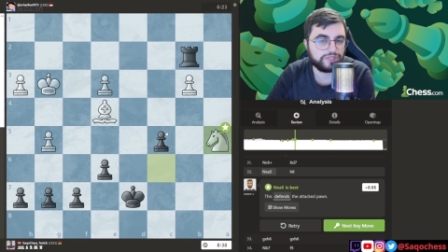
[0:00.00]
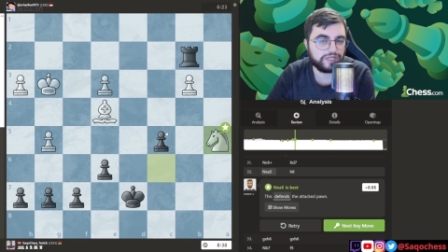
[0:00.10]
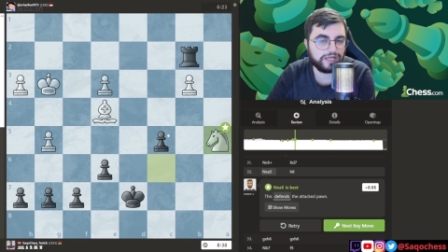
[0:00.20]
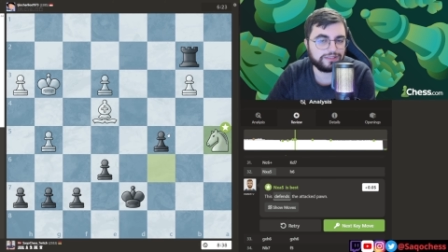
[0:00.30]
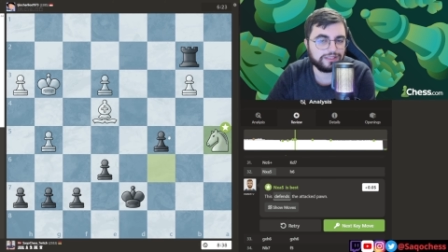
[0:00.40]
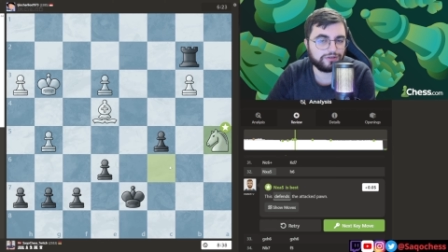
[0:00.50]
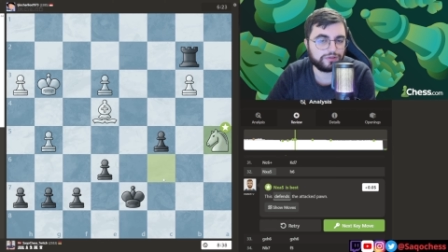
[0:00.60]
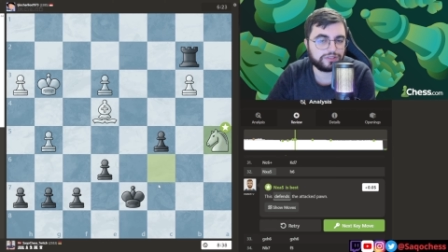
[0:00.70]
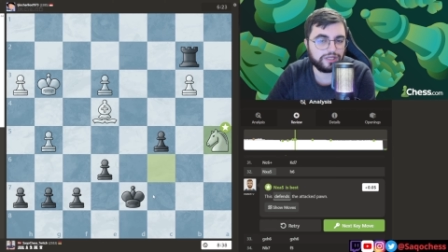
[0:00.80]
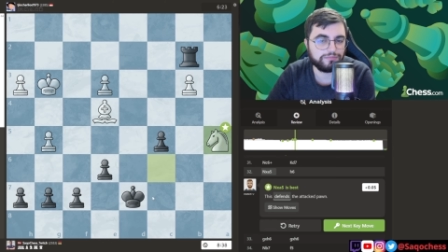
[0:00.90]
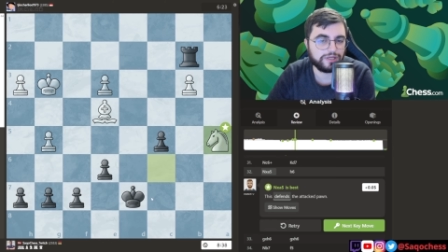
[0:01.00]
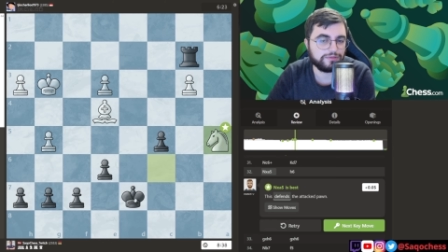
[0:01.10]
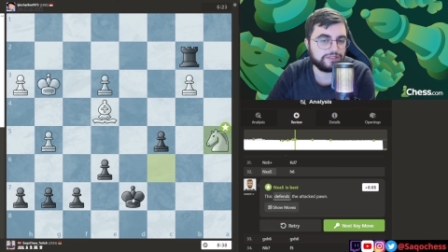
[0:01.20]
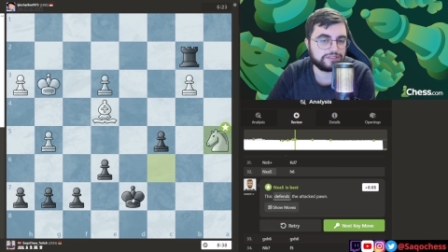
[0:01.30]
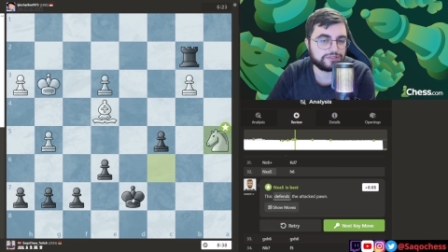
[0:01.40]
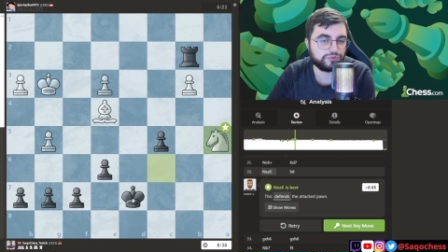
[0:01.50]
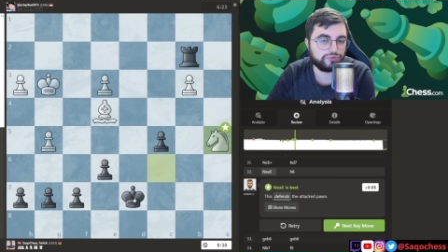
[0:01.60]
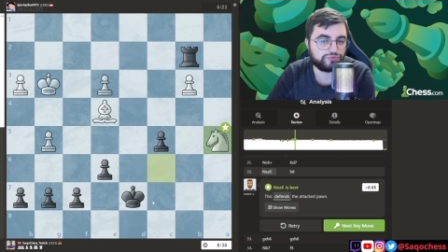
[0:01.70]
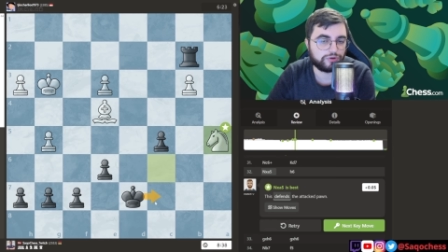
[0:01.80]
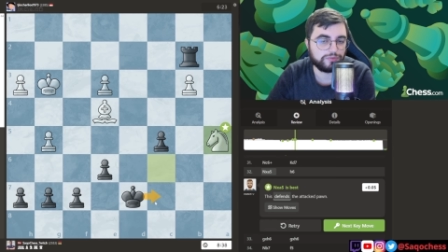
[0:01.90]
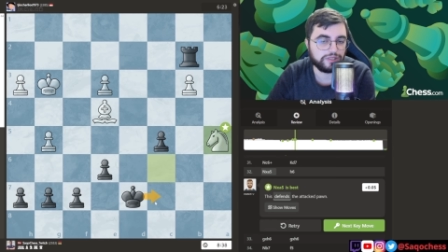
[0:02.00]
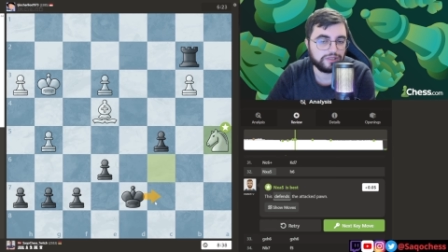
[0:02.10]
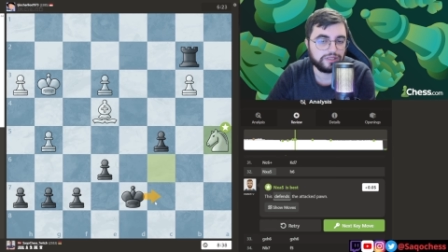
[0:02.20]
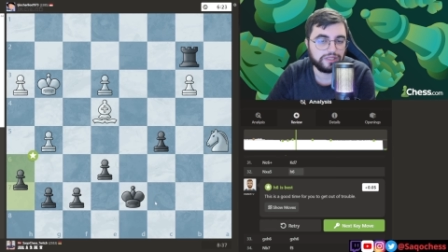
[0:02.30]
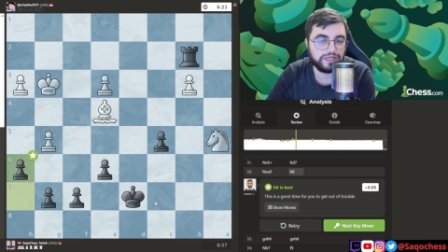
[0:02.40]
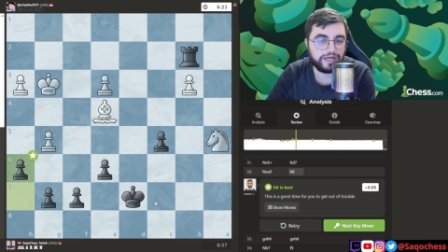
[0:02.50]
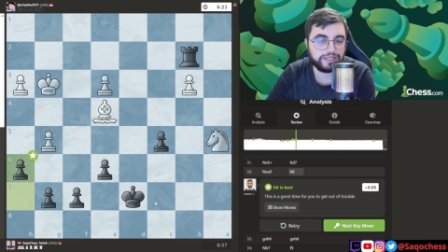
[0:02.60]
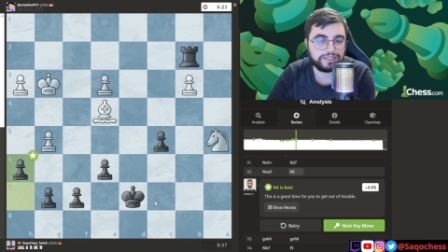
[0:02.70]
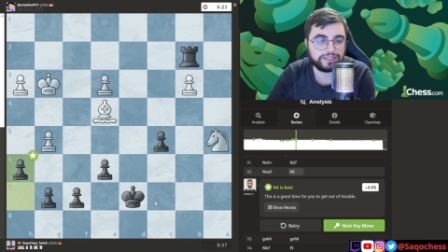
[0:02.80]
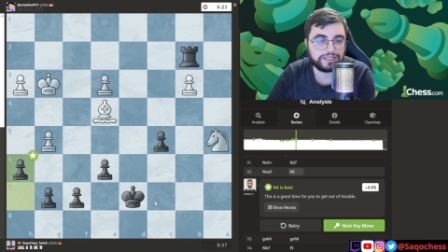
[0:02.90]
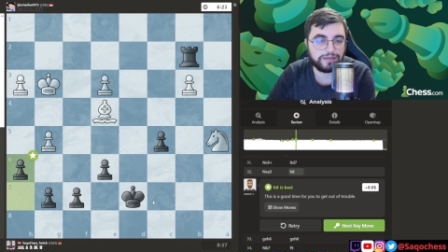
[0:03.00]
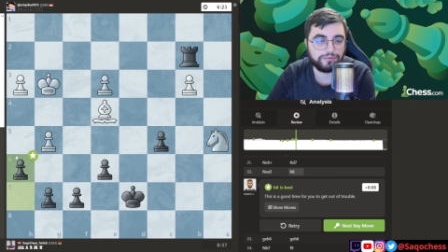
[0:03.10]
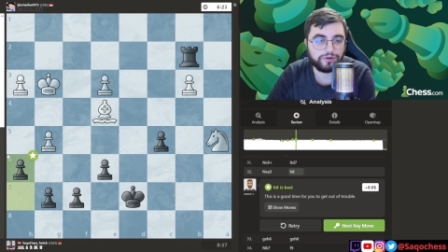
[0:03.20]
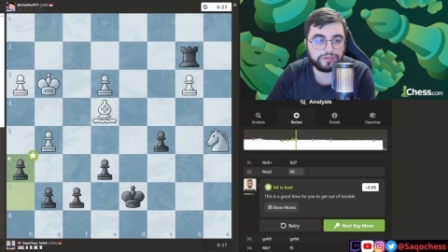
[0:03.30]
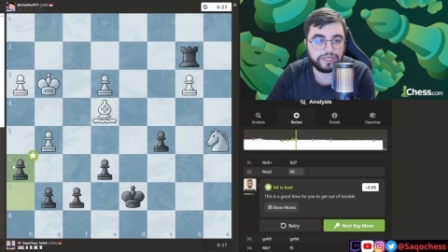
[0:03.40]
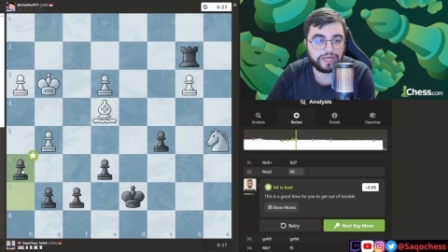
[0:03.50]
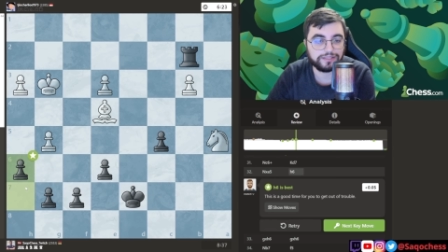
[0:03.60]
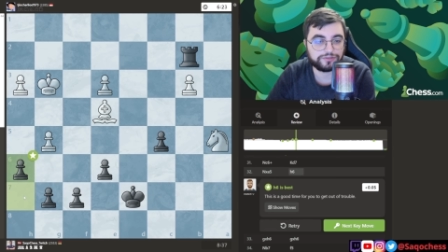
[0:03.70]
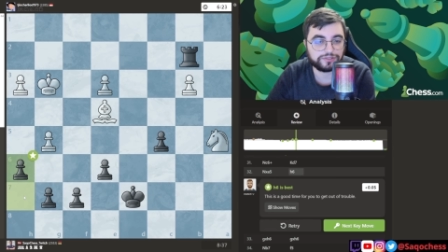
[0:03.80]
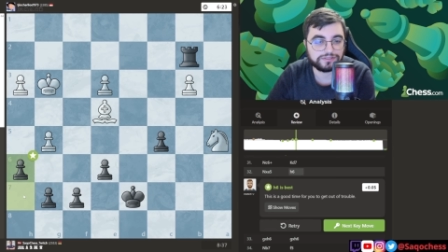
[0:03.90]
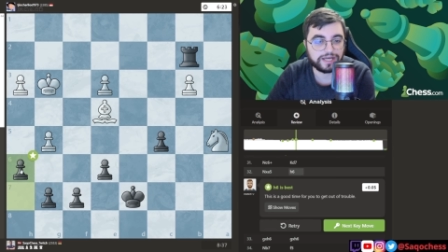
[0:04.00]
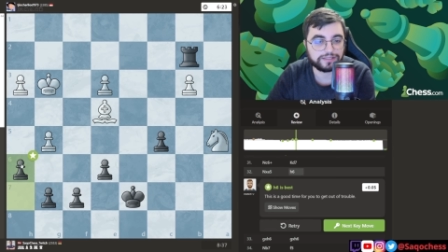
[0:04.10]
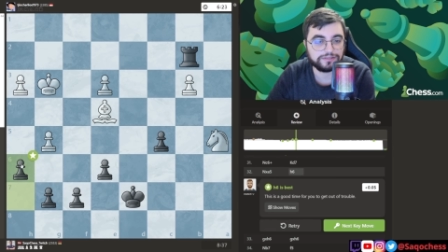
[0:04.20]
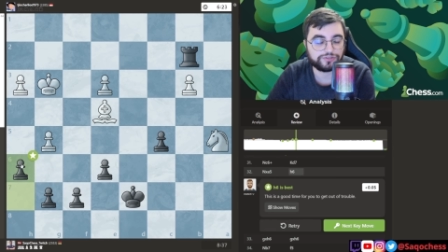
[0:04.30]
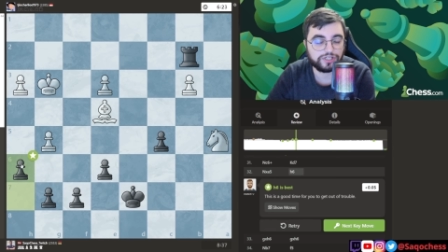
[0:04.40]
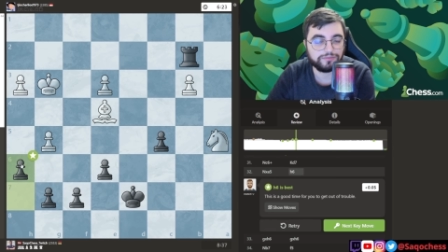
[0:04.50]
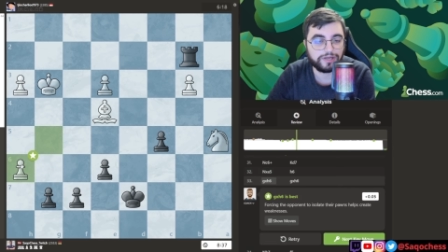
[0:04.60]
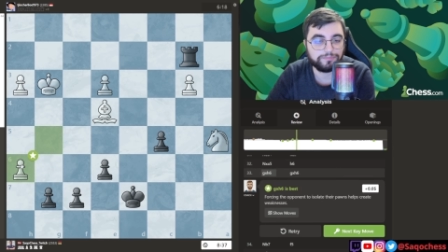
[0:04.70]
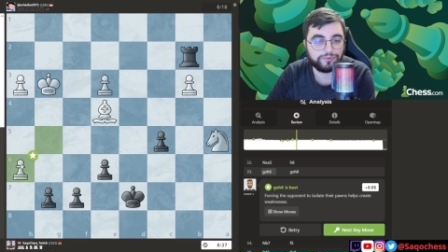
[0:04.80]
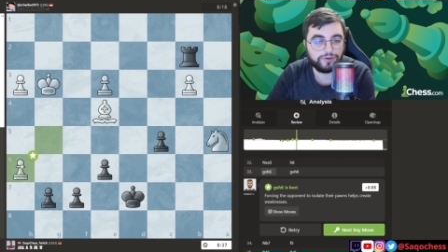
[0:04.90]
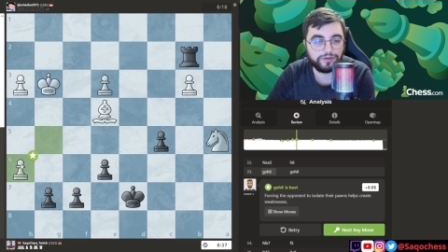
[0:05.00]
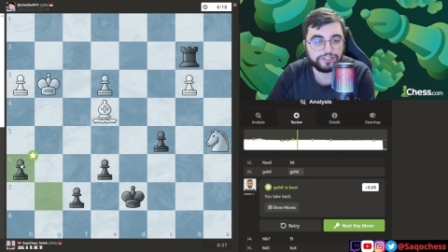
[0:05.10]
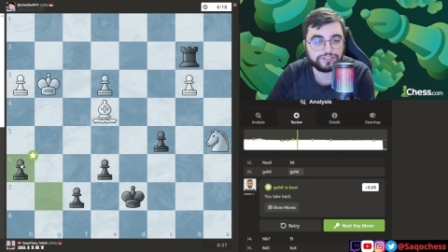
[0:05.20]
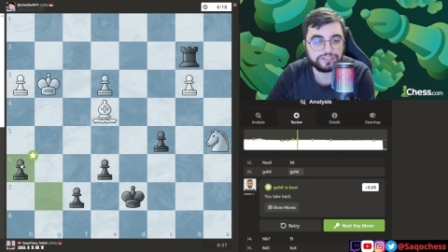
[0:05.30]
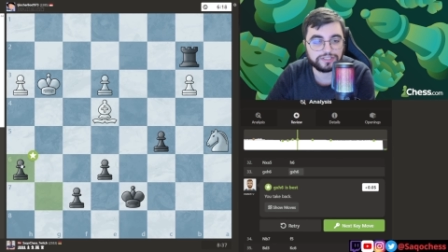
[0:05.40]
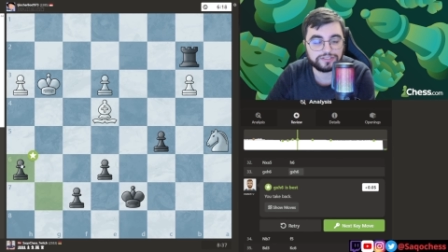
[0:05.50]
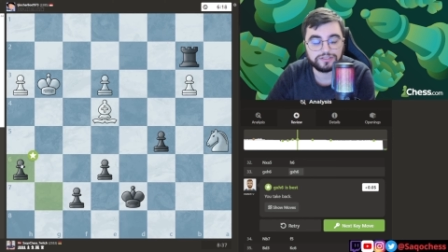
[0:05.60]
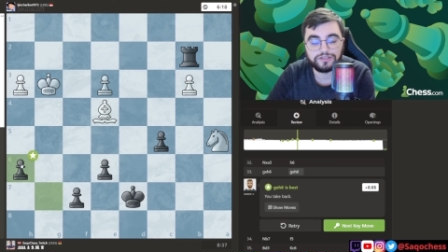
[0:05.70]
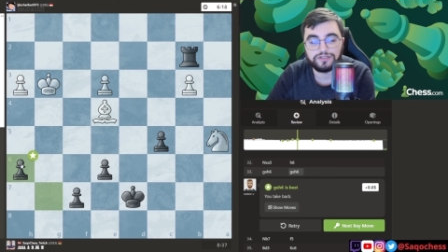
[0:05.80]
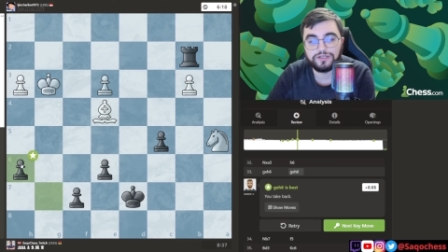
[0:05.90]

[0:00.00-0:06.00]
Then I think, okay, maybe this is good for me. I can come. Okay, I tr started trade my pawn, h6.